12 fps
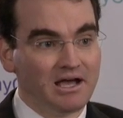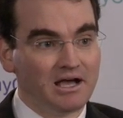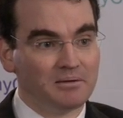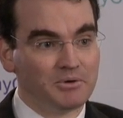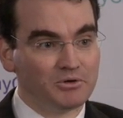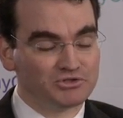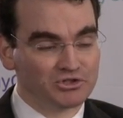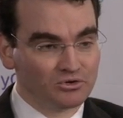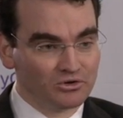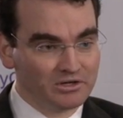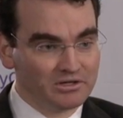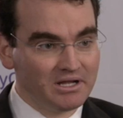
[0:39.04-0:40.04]
um, no
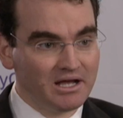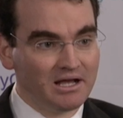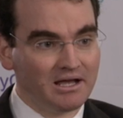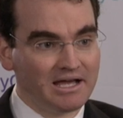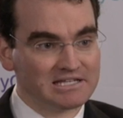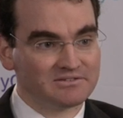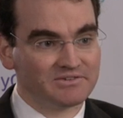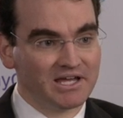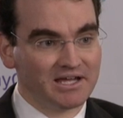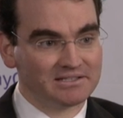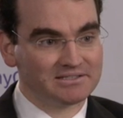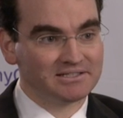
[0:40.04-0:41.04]
children uh, as of
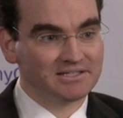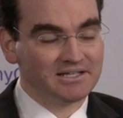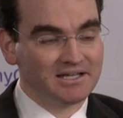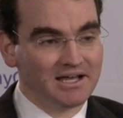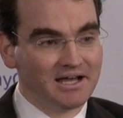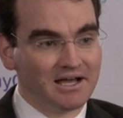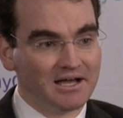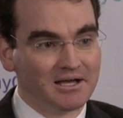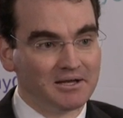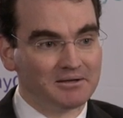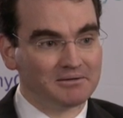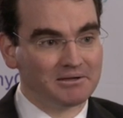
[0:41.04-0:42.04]
yet,
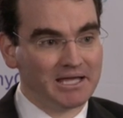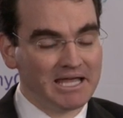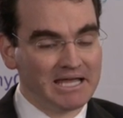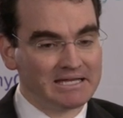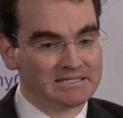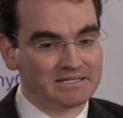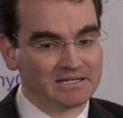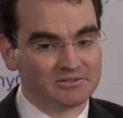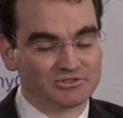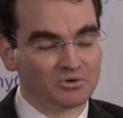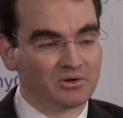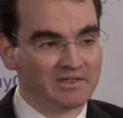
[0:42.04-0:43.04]
uh, and uh,
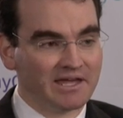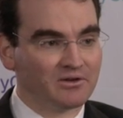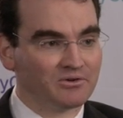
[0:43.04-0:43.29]
enjoy the